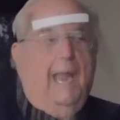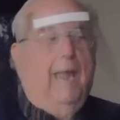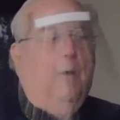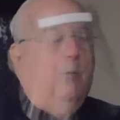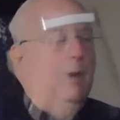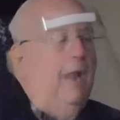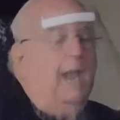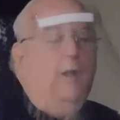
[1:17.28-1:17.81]

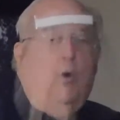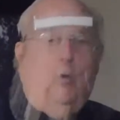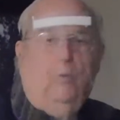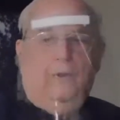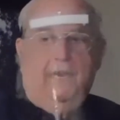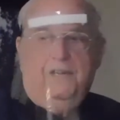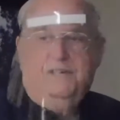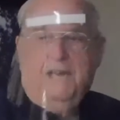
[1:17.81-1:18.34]
When I
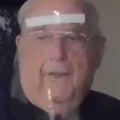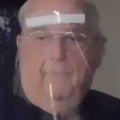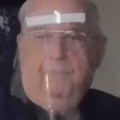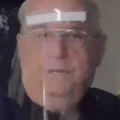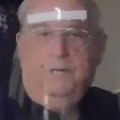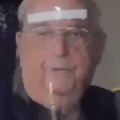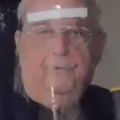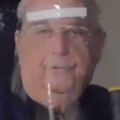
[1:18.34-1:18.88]
hold these
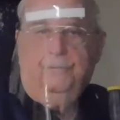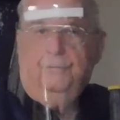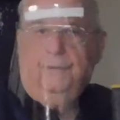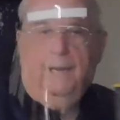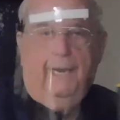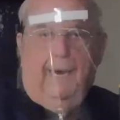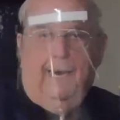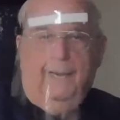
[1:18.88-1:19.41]
up to
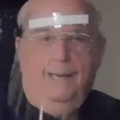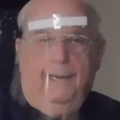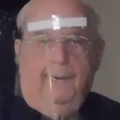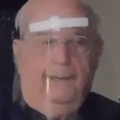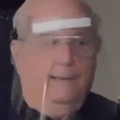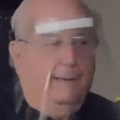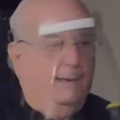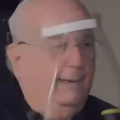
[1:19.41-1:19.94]

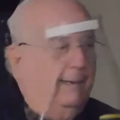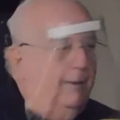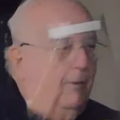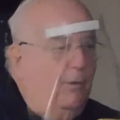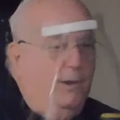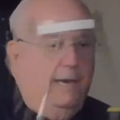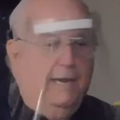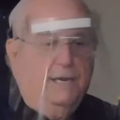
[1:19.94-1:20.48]
any
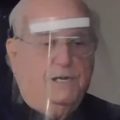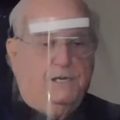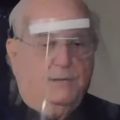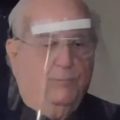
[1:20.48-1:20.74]
audience